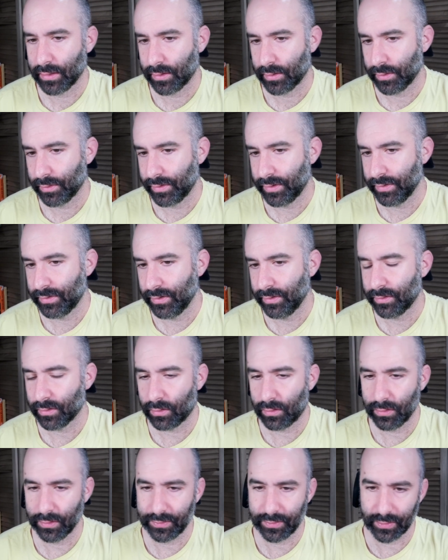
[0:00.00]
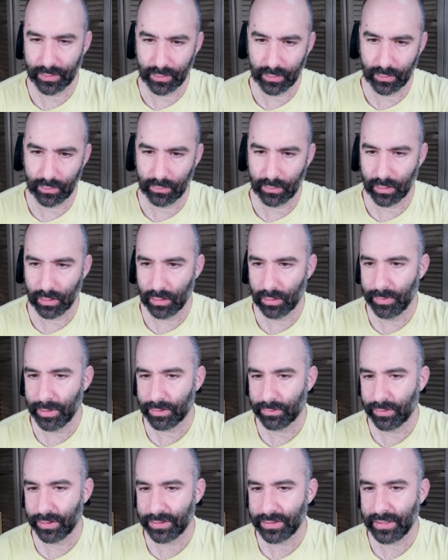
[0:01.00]
this is also a little
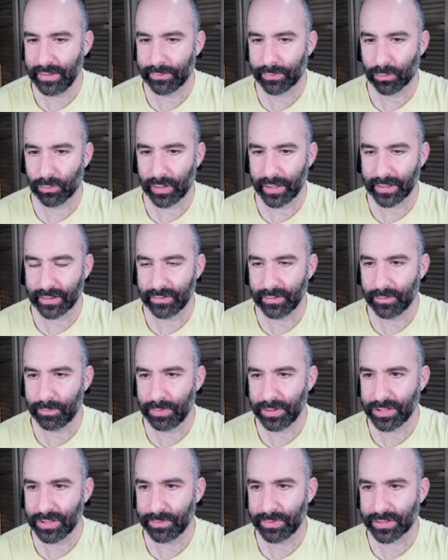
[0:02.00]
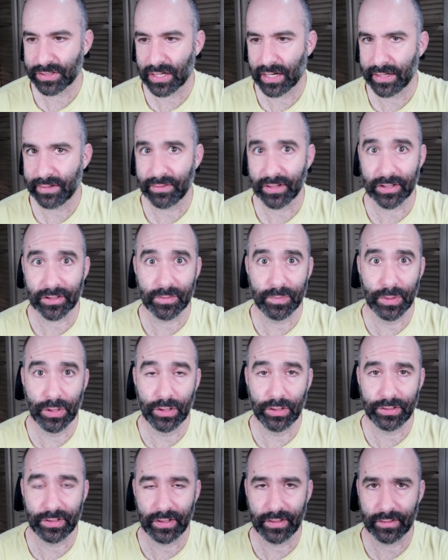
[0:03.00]
bit risky for white because this bishop is kind of
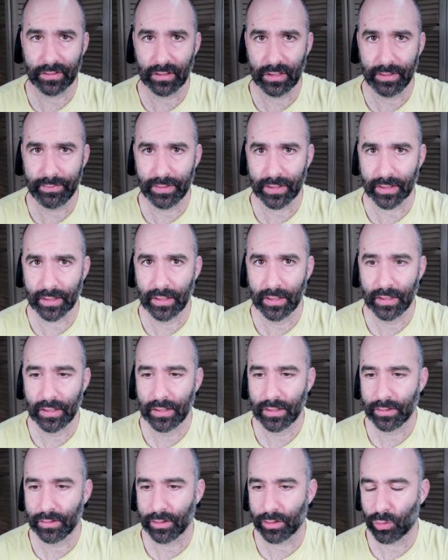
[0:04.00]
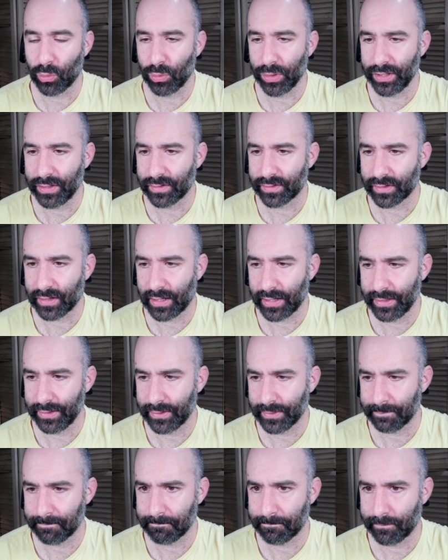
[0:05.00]
exposed and it's leaving the queen
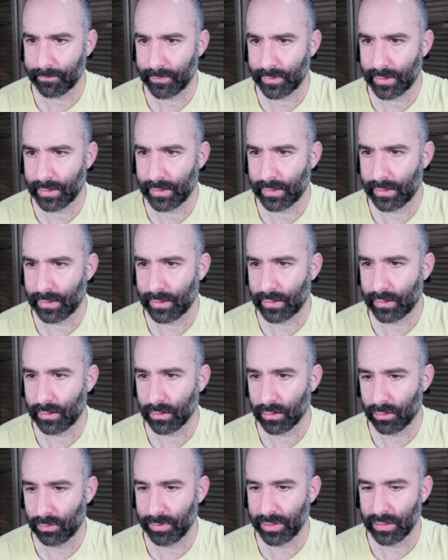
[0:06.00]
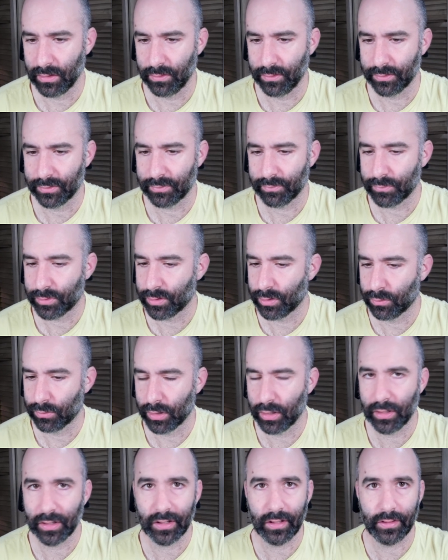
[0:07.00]
side a little bit loose. So we're
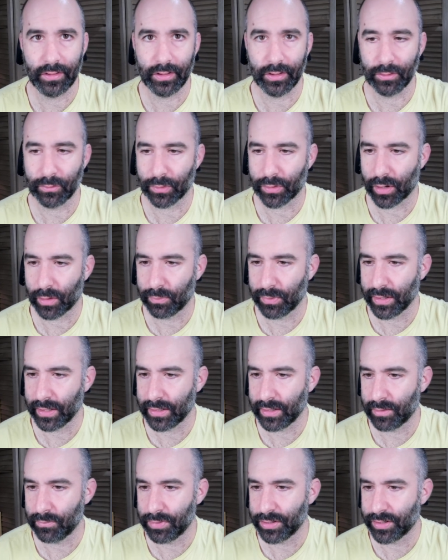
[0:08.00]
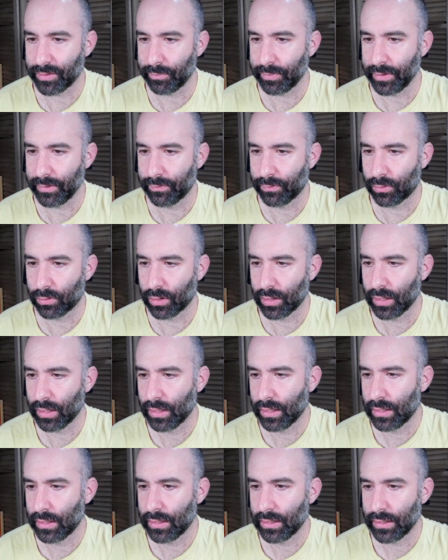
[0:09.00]
going to continue with our plan and bishop b4
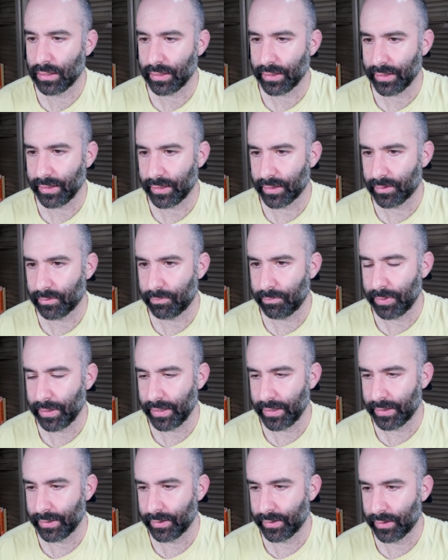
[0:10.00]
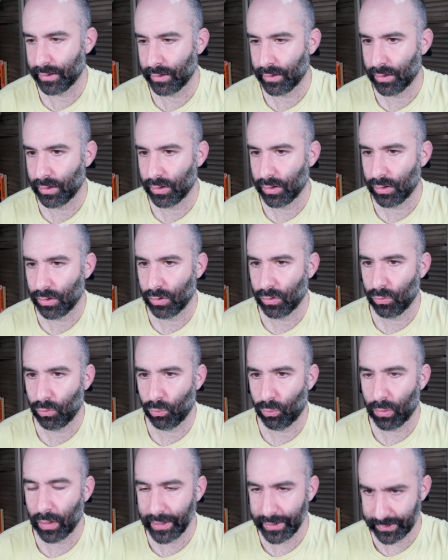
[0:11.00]
and pin
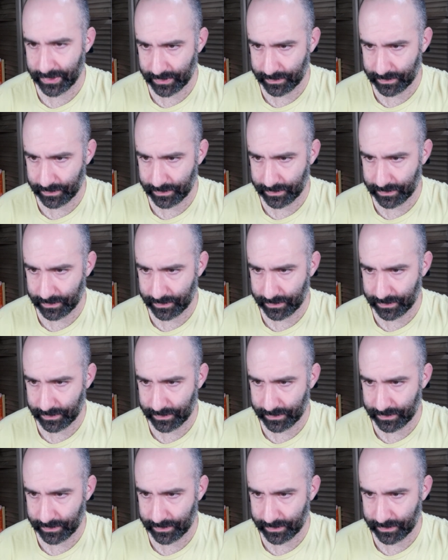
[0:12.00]
white.